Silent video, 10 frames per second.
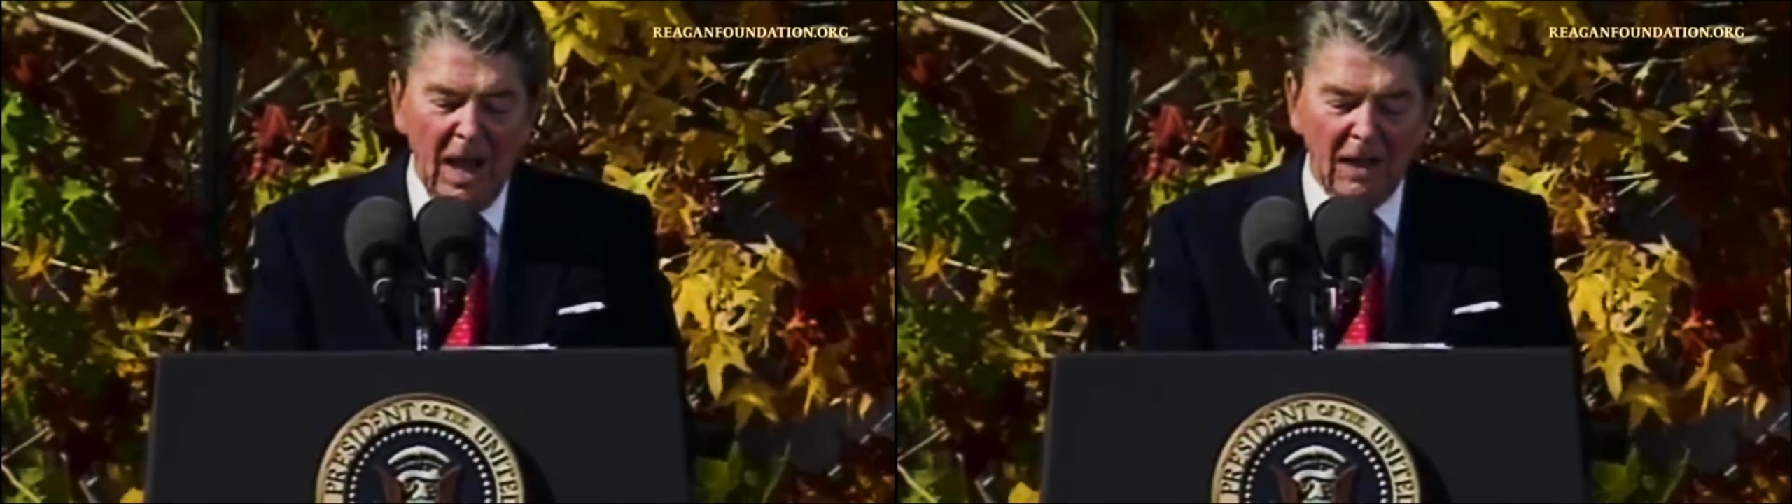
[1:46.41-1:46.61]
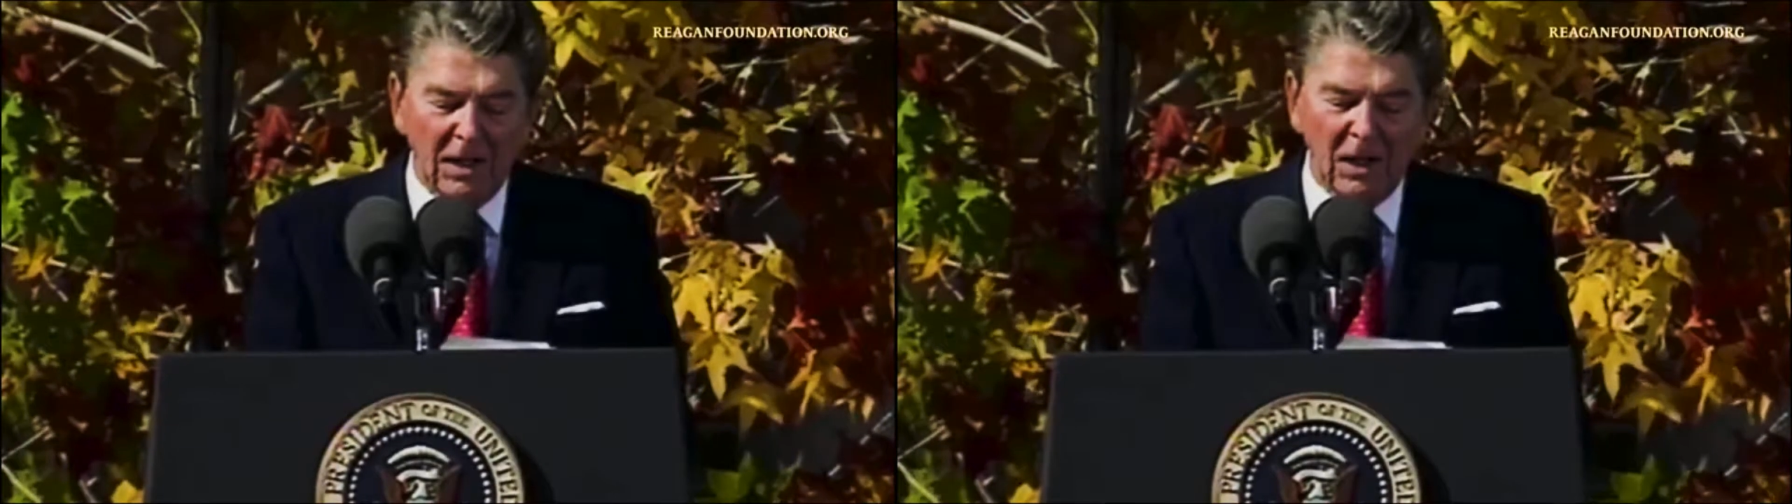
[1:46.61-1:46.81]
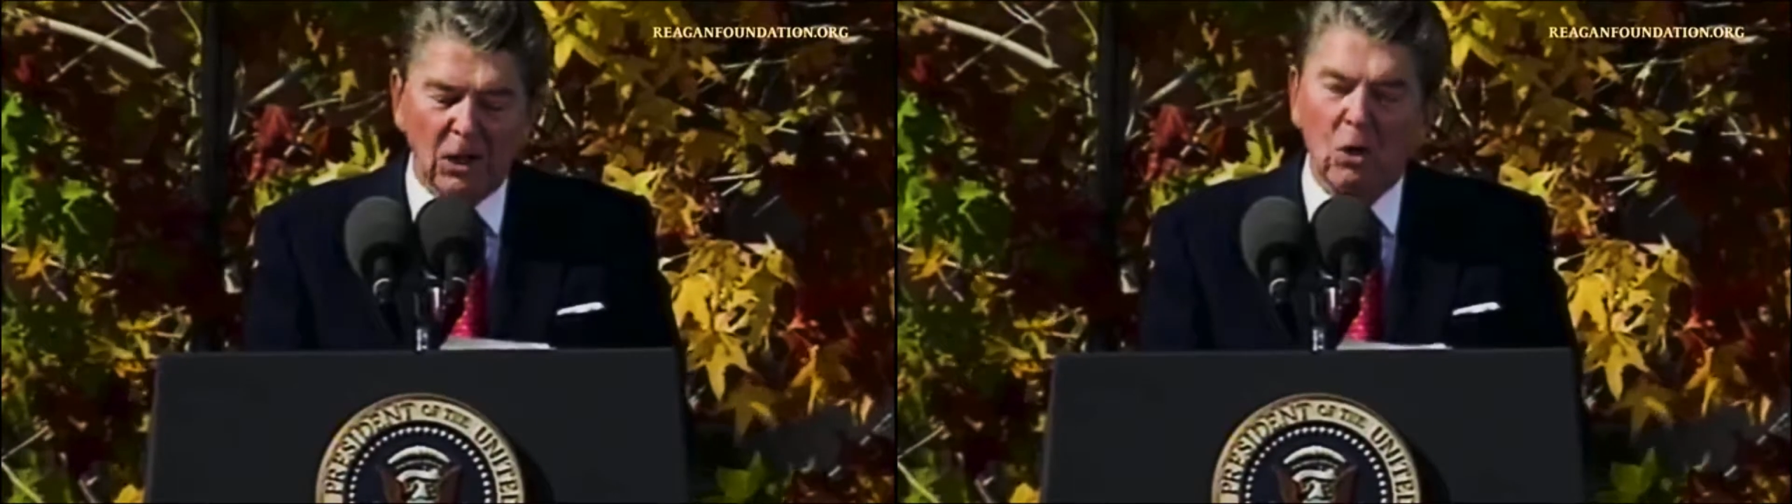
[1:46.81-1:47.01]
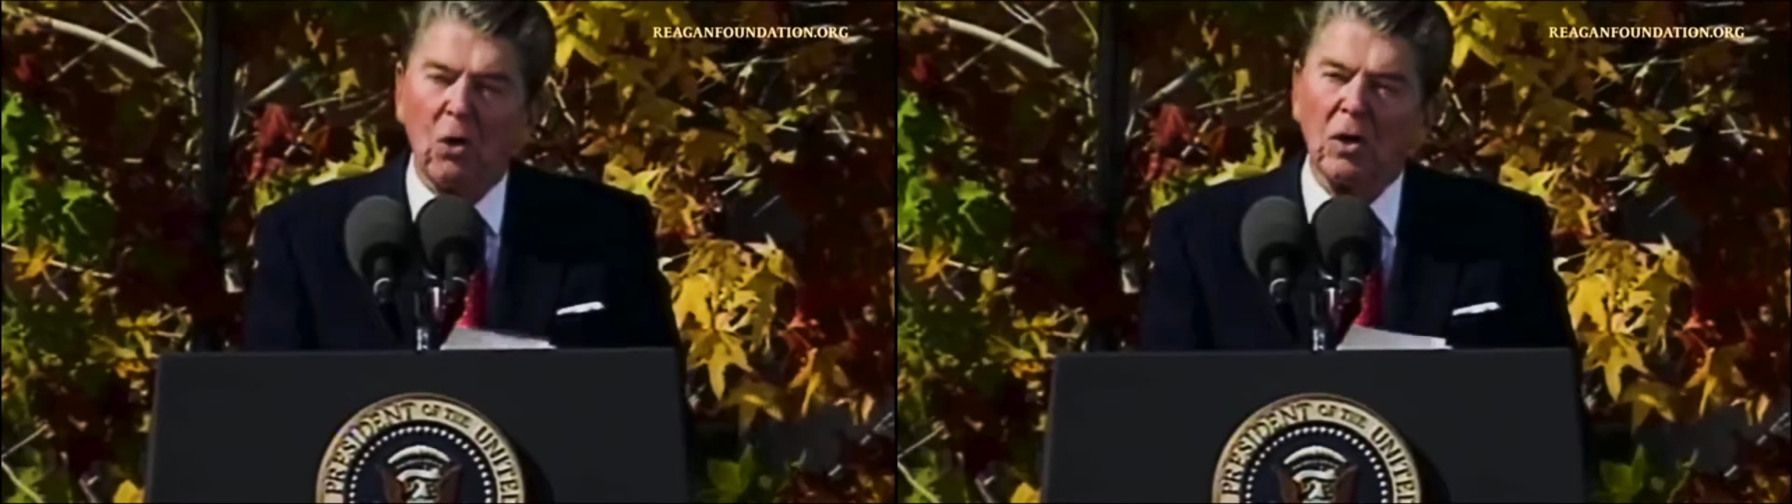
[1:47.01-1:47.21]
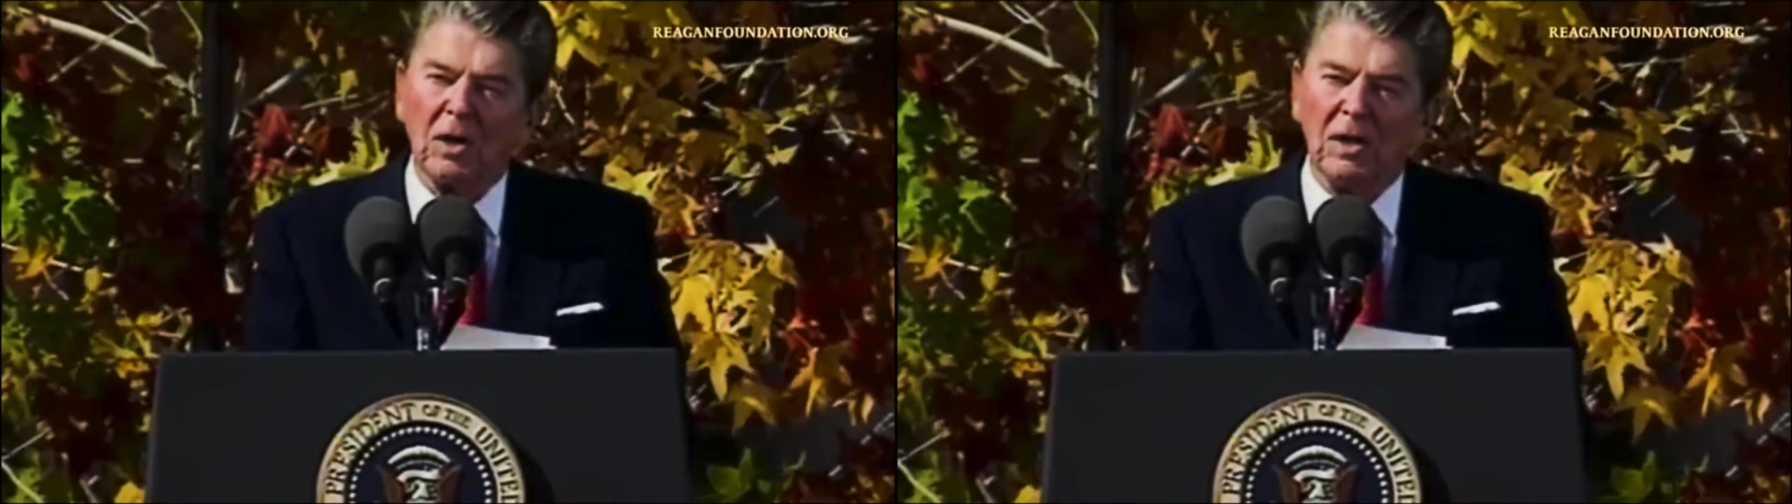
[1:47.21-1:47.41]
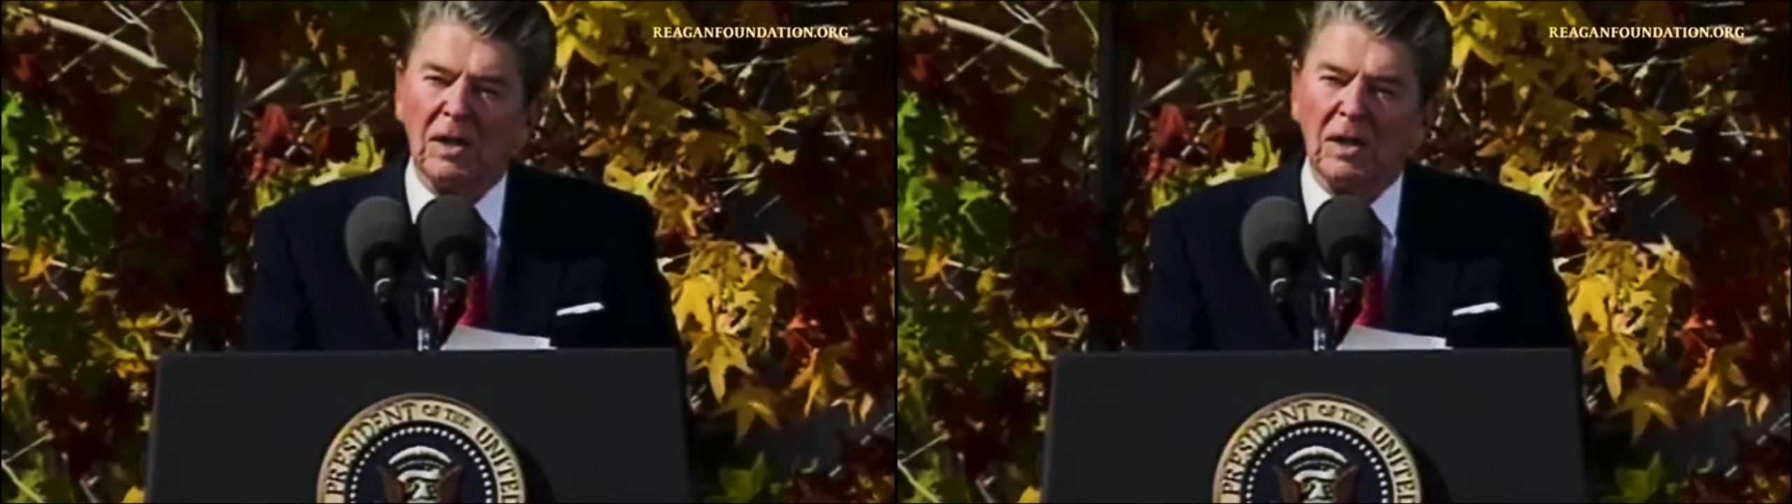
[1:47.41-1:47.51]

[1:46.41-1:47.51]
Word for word: and in accord